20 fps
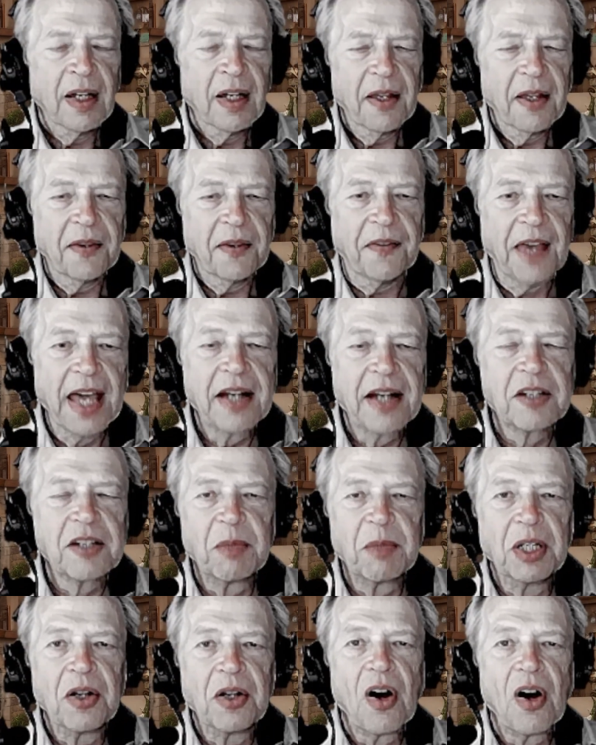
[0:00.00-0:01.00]
That is
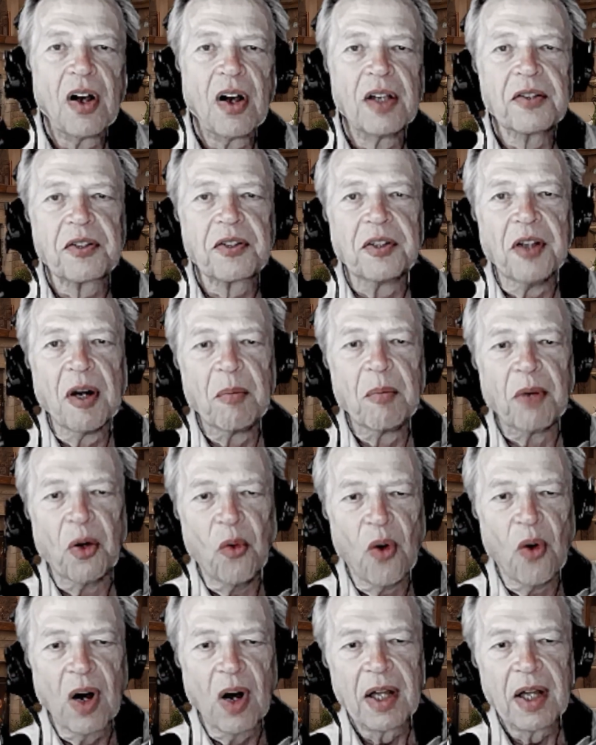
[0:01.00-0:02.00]
because, number
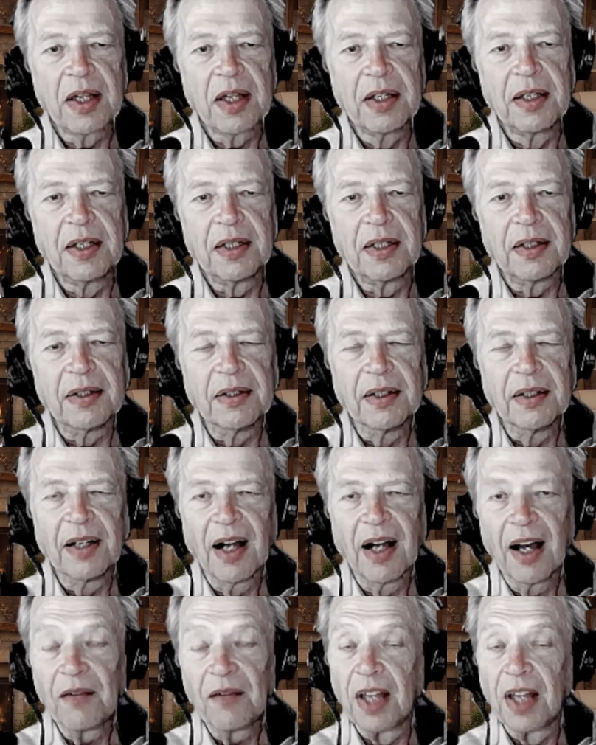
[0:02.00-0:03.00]
one,
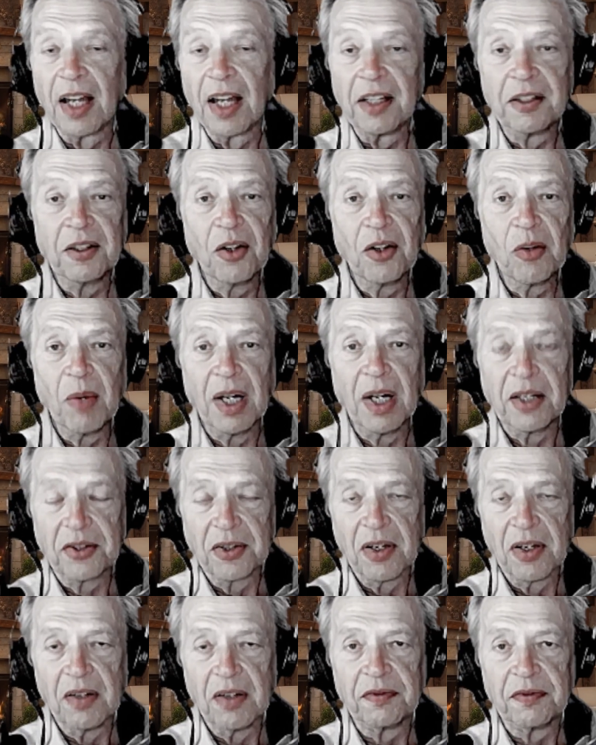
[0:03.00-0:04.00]
I've gotten to know
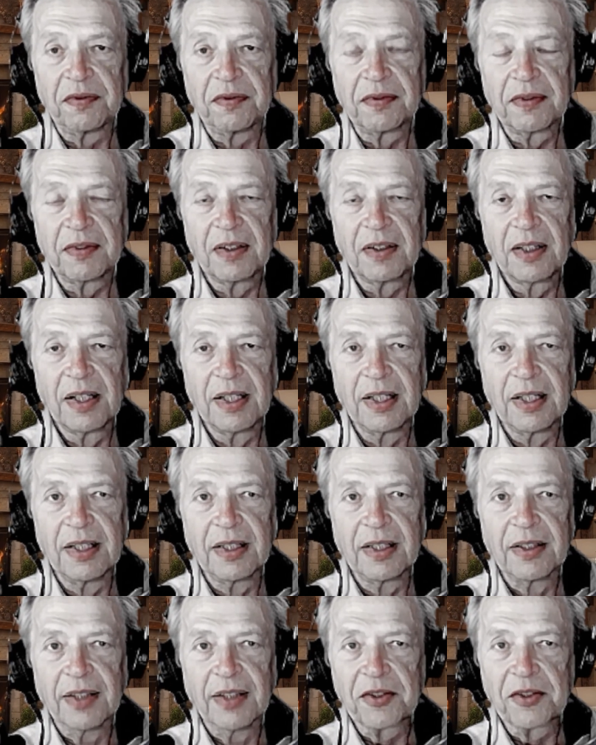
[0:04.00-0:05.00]
myself.
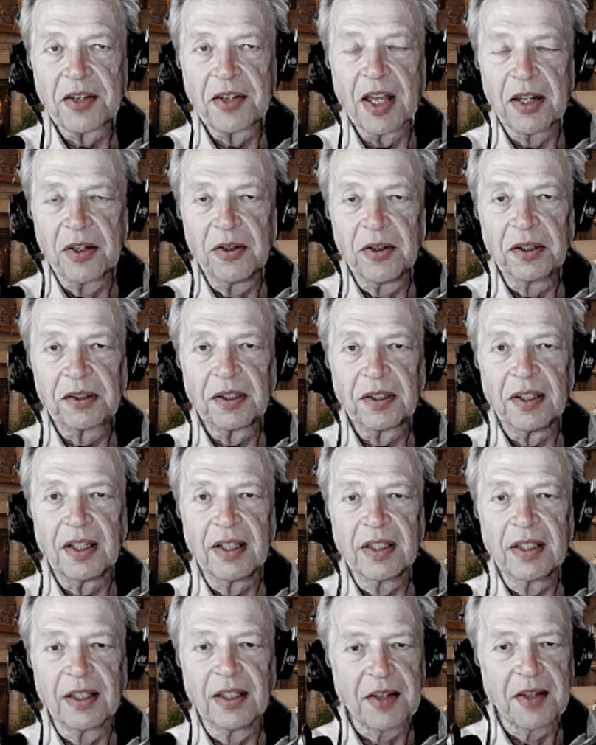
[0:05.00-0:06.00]
That's not a good
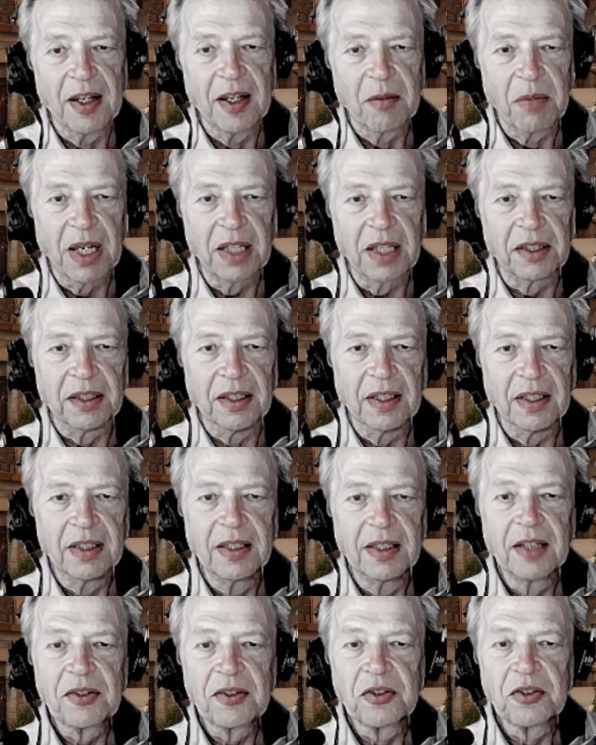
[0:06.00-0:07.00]
thing. That's not a bad thing.
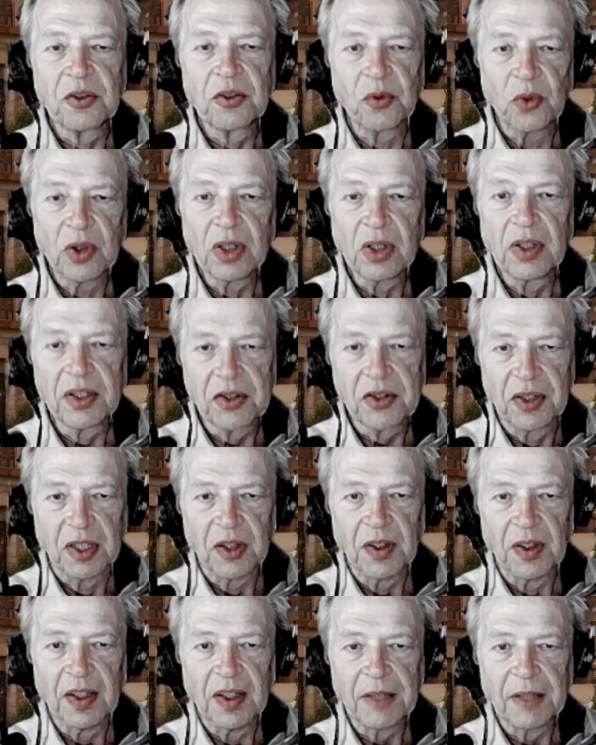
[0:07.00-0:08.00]
That's just a realistic
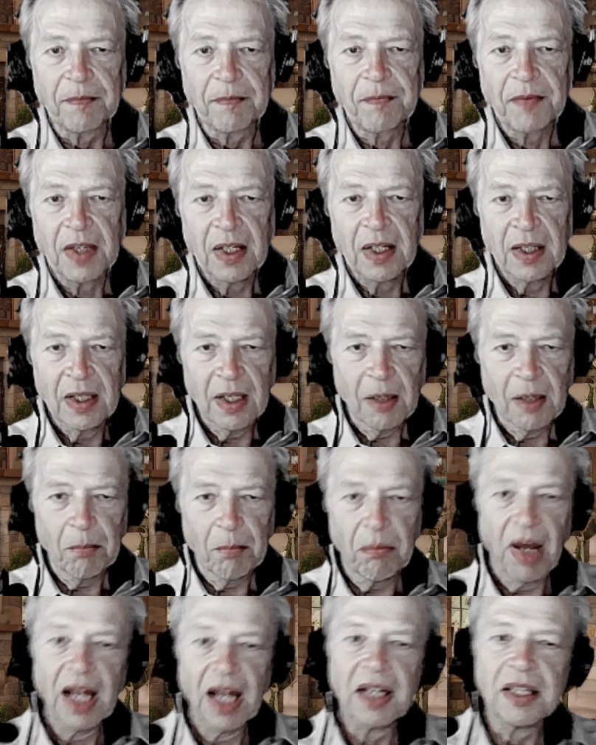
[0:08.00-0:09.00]
thing.
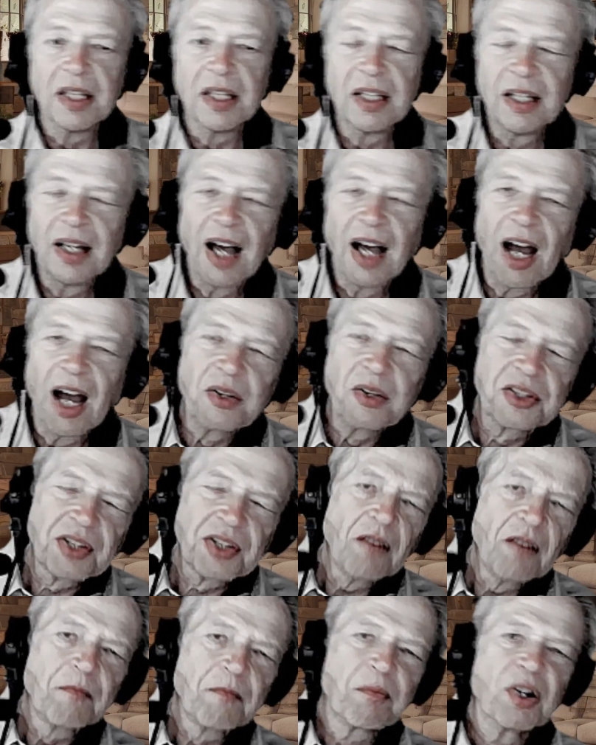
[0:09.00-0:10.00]
But our
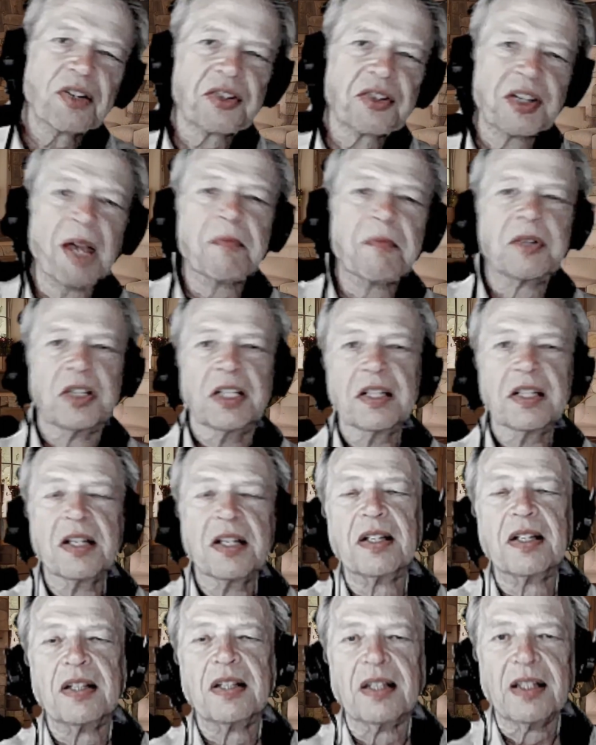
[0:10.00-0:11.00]

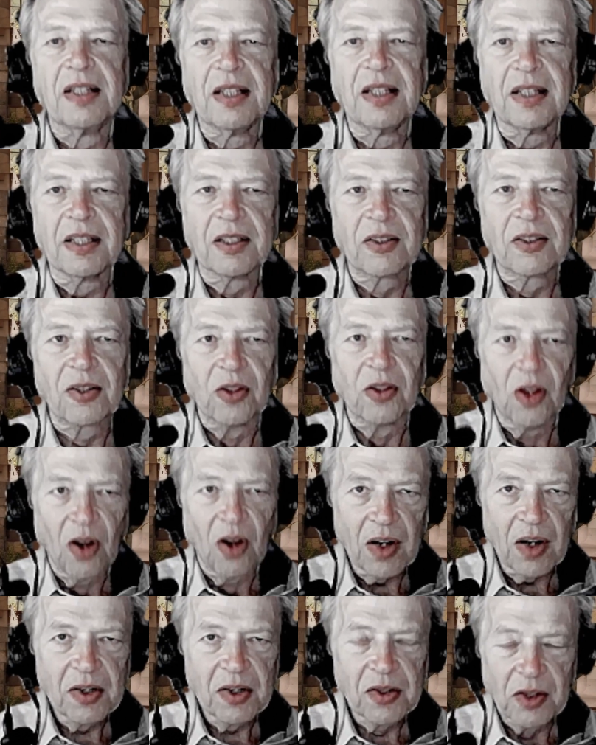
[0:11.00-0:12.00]
self-perception is
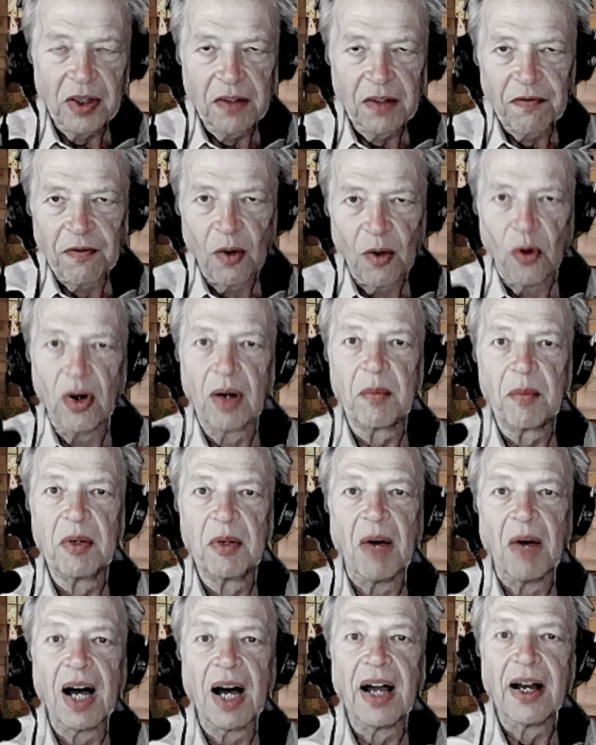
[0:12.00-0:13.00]
largely formed
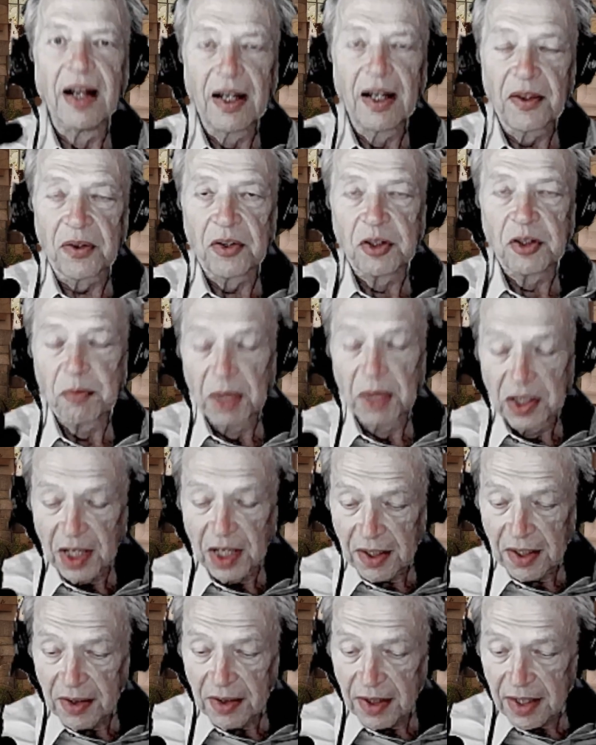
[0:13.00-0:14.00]
by others,
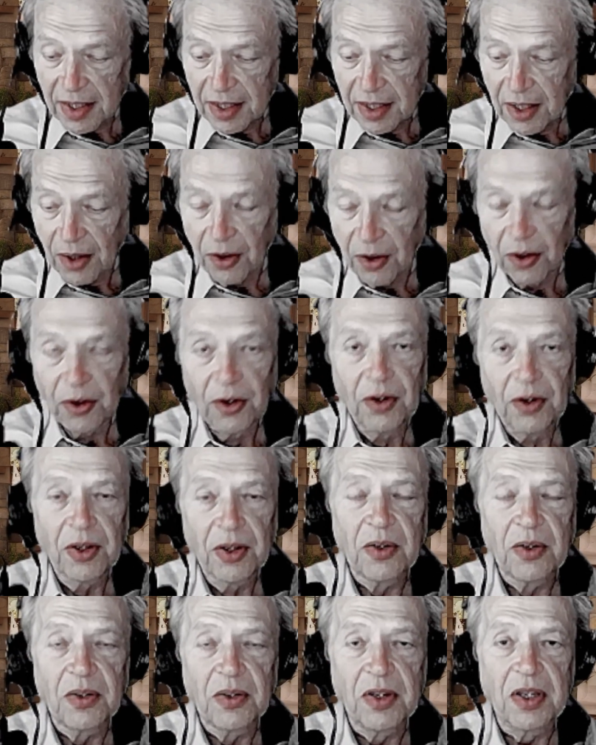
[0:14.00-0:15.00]
particularly in our
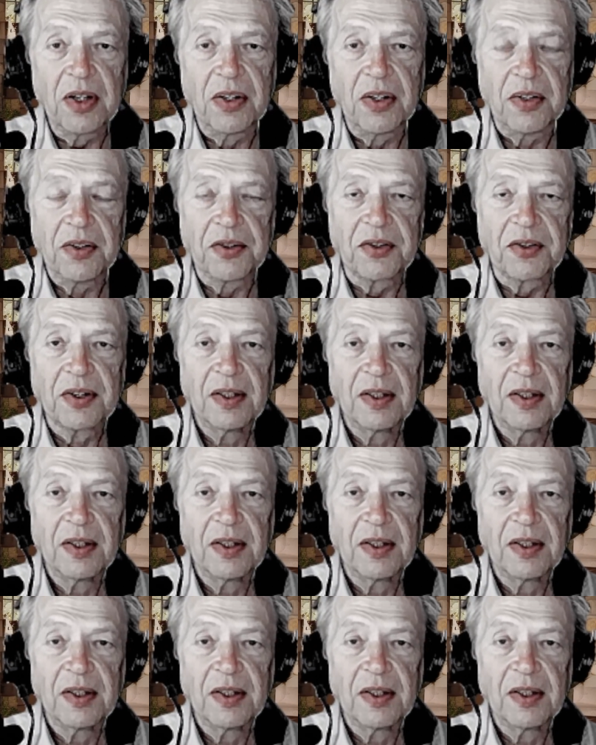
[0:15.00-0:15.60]
earlier years.